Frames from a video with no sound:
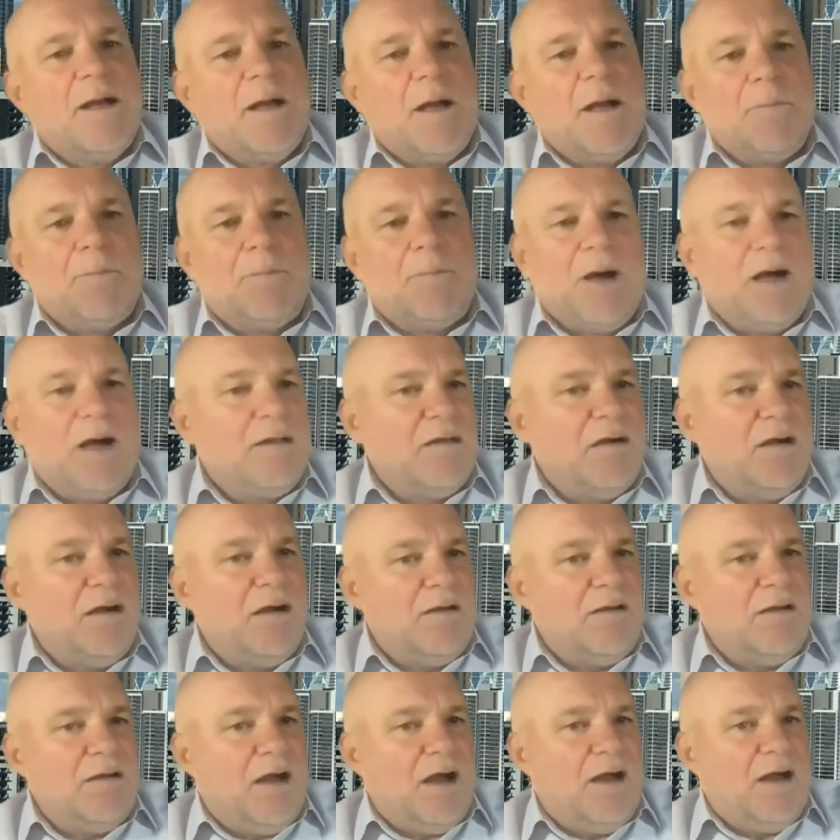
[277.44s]
But
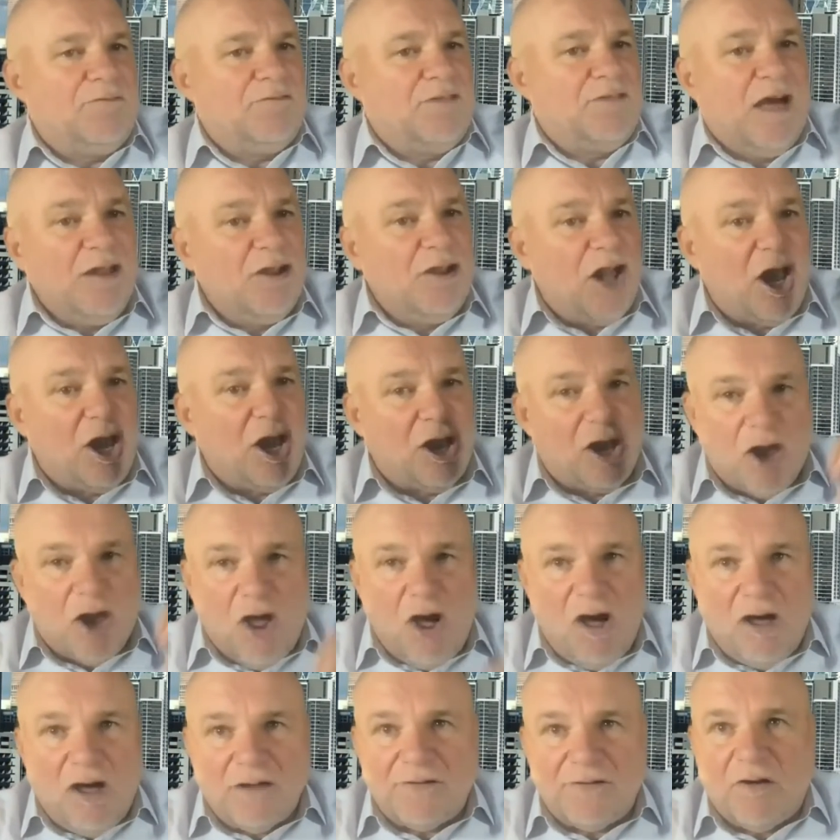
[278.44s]
I've done a
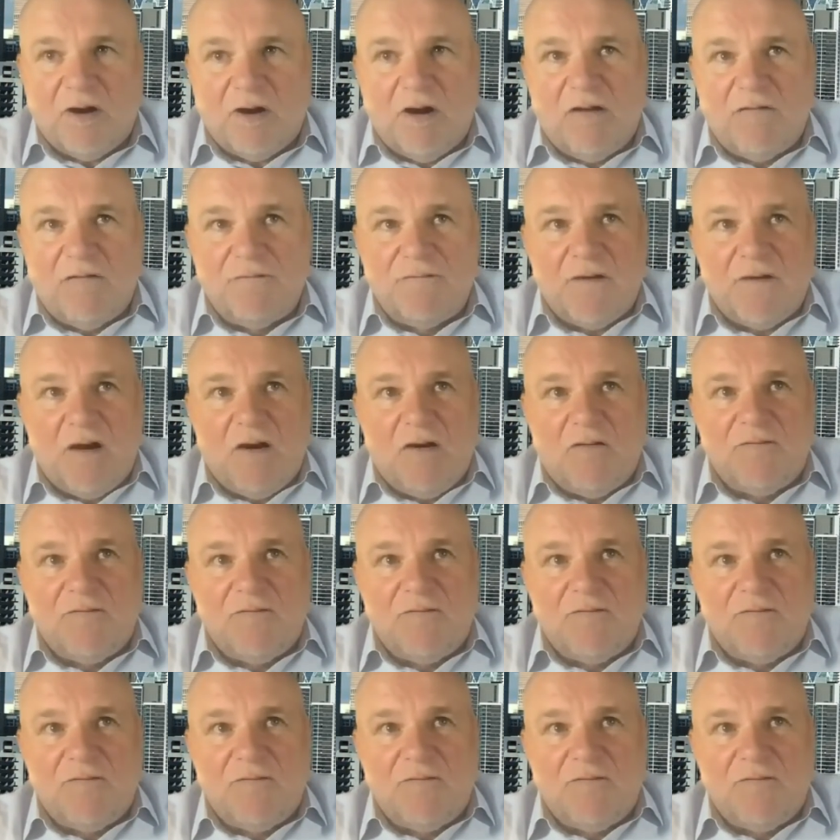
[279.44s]
lot of